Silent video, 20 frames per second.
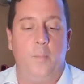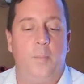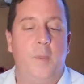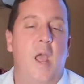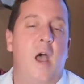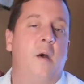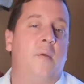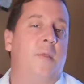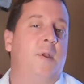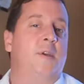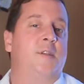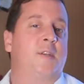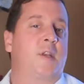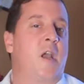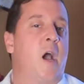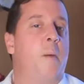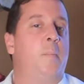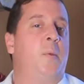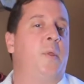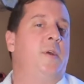Now, there's a
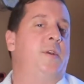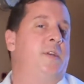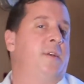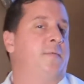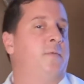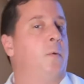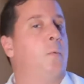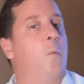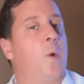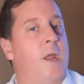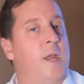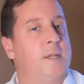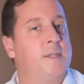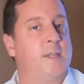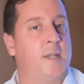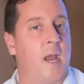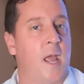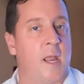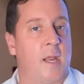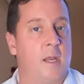couple of different ways
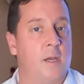that I